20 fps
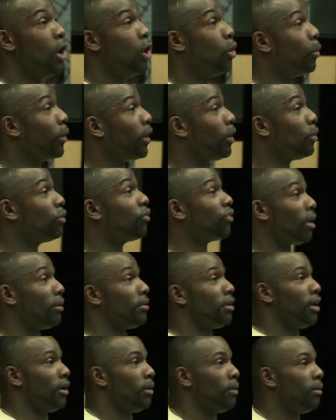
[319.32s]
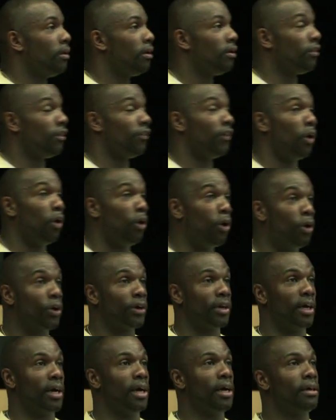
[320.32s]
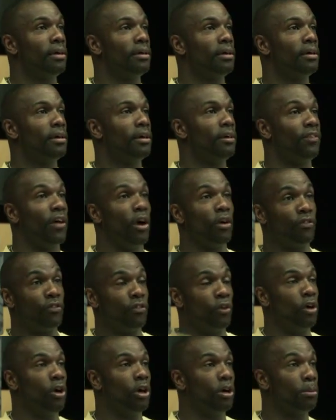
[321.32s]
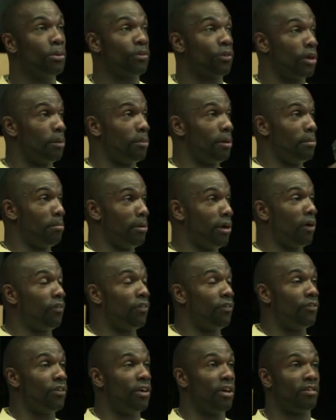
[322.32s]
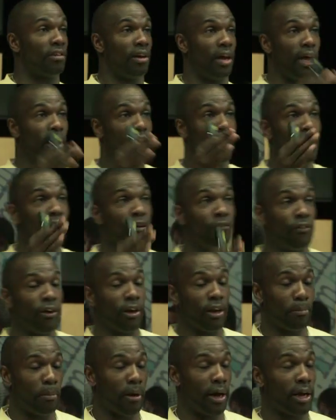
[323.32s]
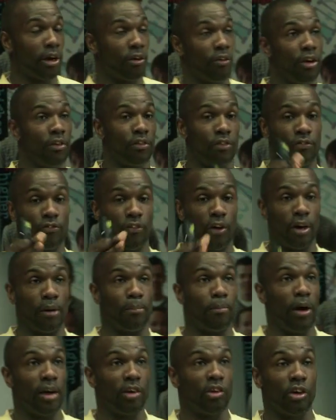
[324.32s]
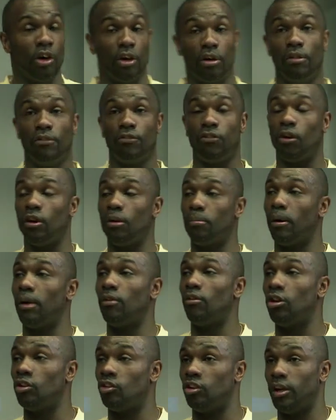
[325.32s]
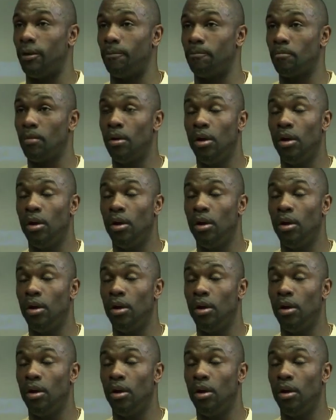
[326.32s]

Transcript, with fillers: We also knew that the order of those four was going to be me on the first leg, followed by Chris, followed by John, followed by Roger.